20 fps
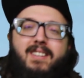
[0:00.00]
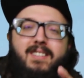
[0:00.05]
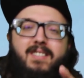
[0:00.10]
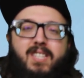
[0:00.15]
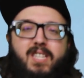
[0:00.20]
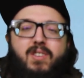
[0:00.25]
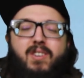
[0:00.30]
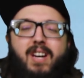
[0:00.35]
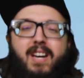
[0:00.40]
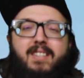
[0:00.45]

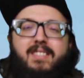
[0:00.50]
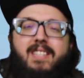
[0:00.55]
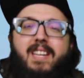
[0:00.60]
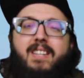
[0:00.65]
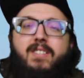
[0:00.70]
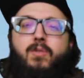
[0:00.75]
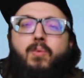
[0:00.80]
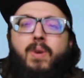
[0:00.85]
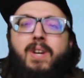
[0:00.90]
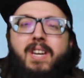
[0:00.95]
see you guys
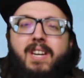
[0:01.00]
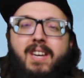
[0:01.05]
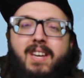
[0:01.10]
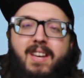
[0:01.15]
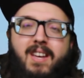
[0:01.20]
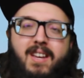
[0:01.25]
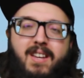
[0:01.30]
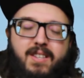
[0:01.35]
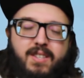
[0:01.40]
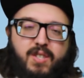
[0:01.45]
next week.
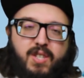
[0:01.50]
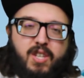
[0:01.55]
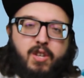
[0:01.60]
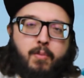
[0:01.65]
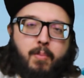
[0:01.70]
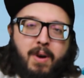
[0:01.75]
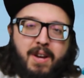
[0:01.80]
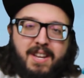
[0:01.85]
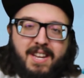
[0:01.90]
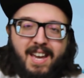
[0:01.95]
See
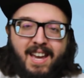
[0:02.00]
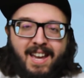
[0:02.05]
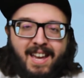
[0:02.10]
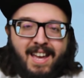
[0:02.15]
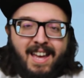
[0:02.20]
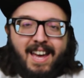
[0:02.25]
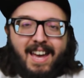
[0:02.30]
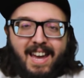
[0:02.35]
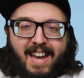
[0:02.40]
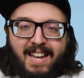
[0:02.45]
you
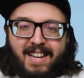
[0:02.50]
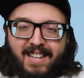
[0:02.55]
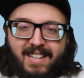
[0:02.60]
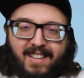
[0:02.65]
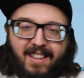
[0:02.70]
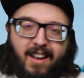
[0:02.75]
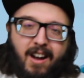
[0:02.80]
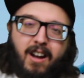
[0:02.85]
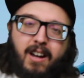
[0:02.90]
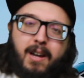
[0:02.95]
Monday, 8
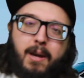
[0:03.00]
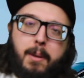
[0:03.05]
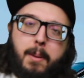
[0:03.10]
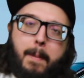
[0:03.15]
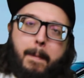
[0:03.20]
o'clock.